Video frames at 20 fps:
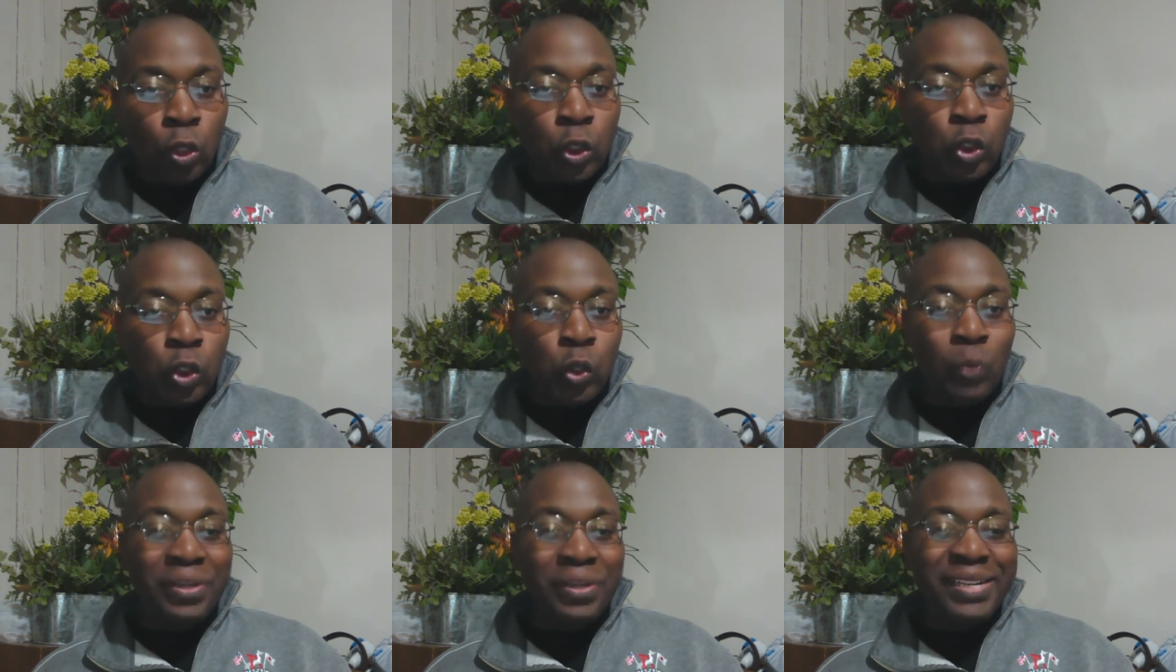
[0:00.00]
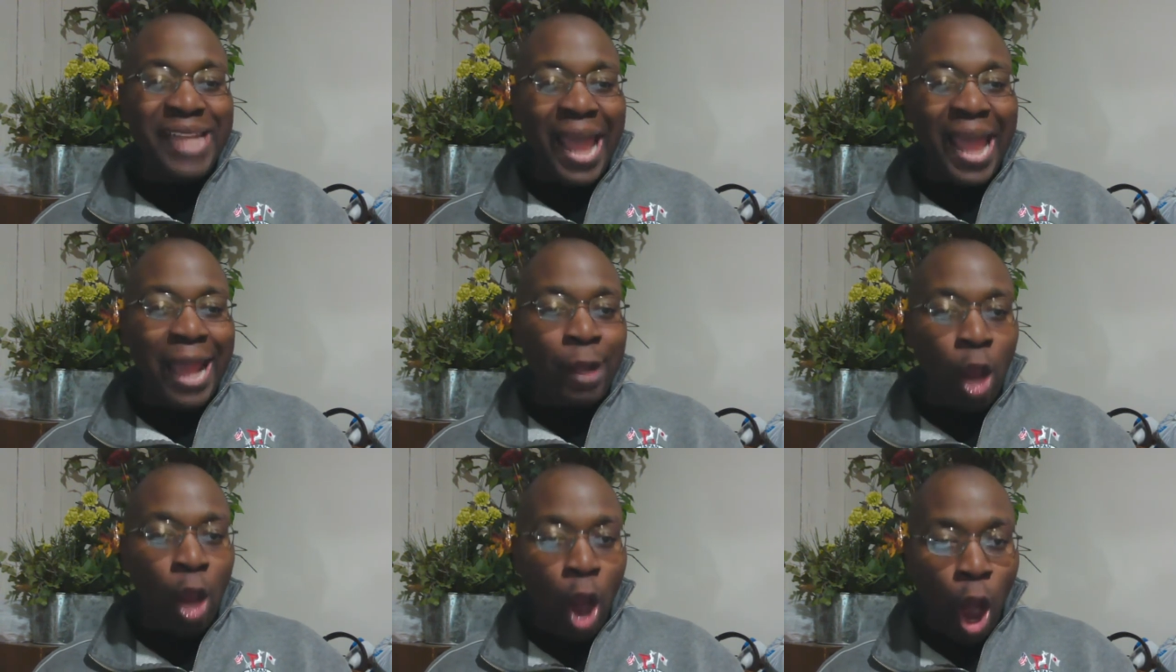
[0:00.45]
to
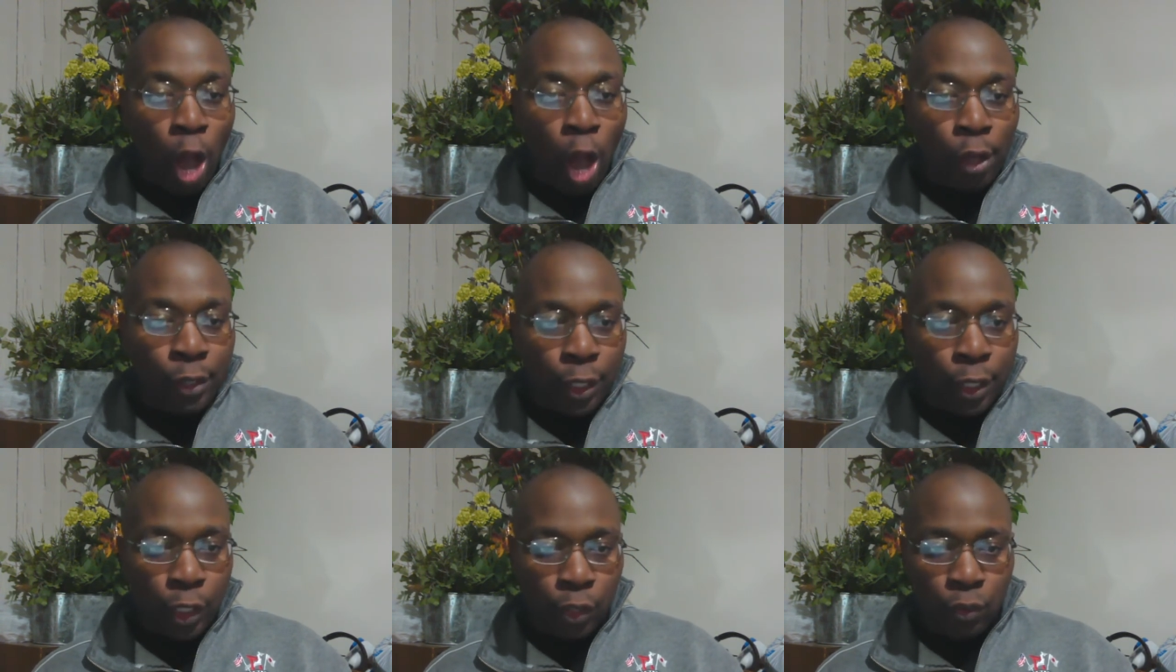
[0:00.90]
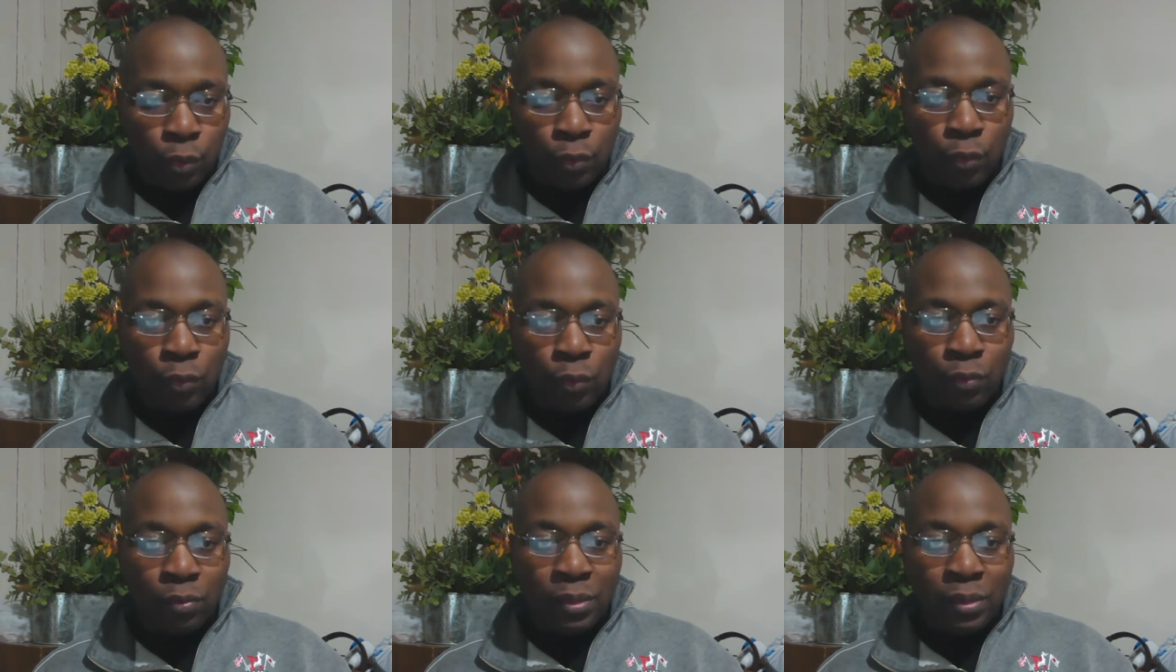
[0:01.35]
not
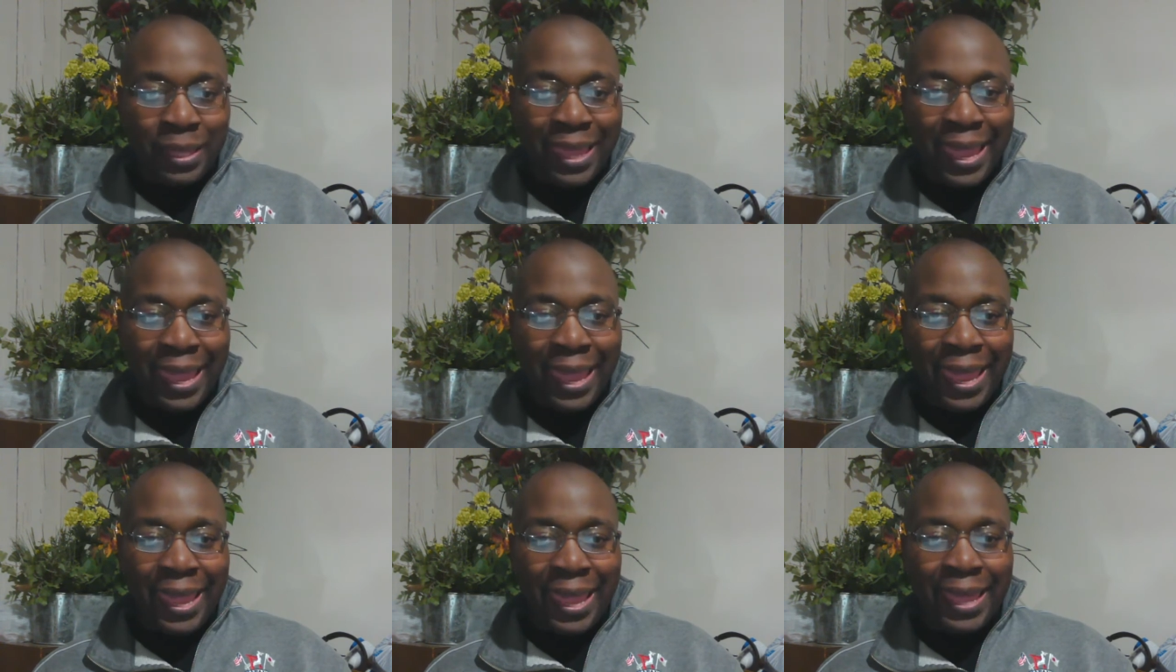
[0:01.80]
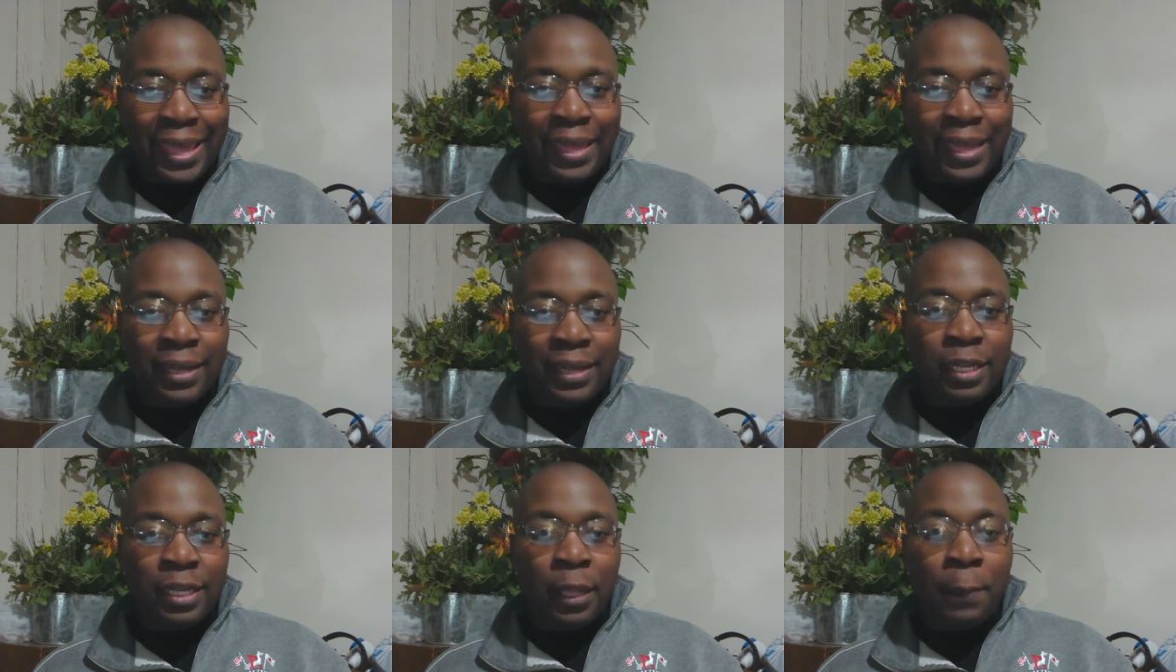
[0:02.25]
argue
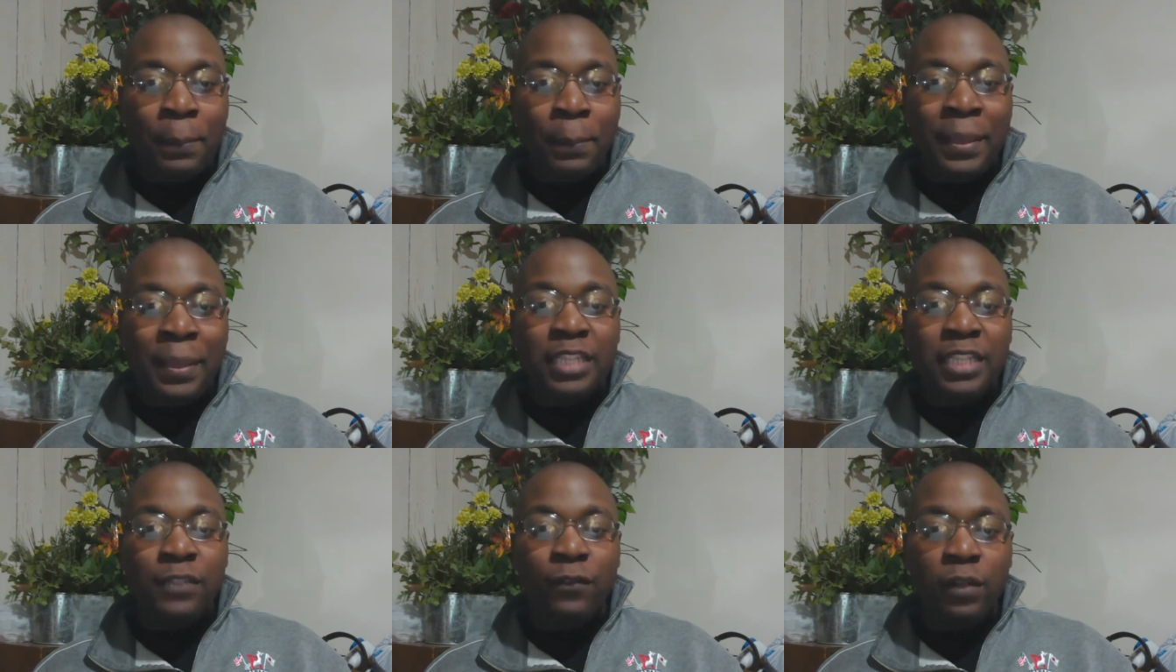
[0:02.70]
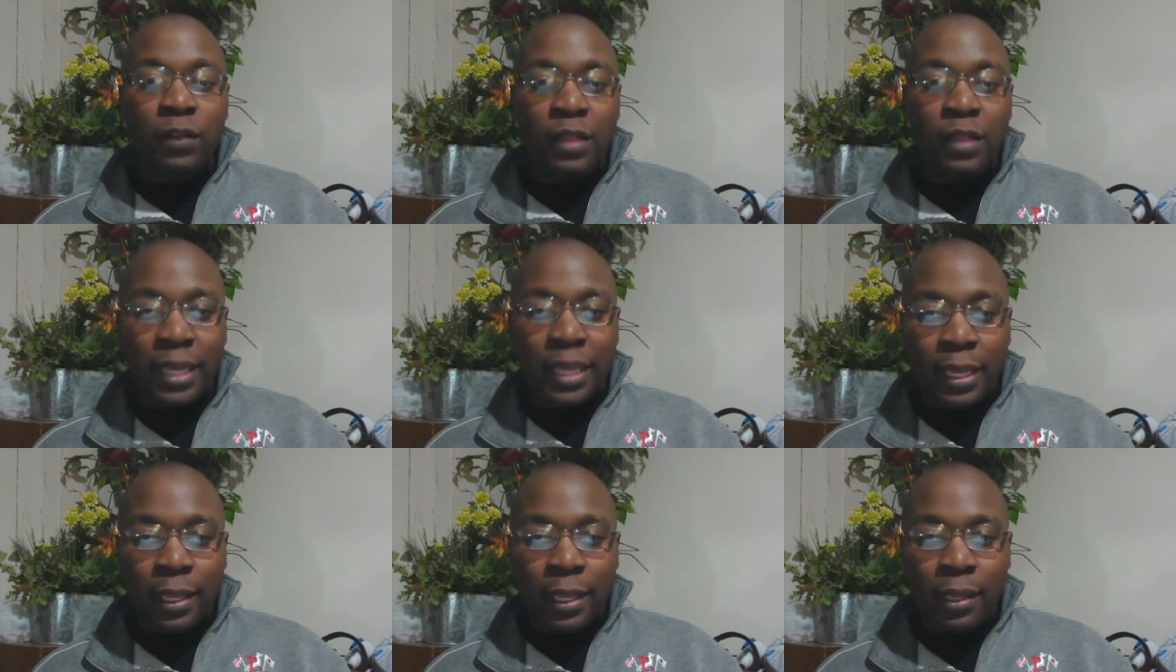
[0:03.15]
and
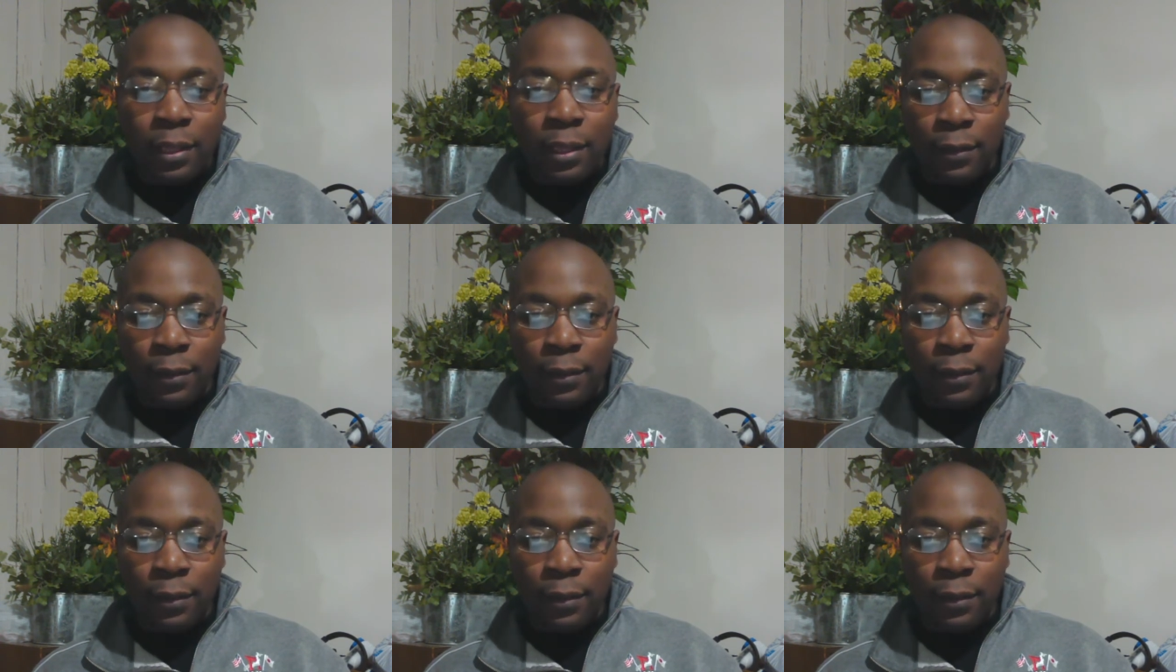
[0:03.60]
peacefully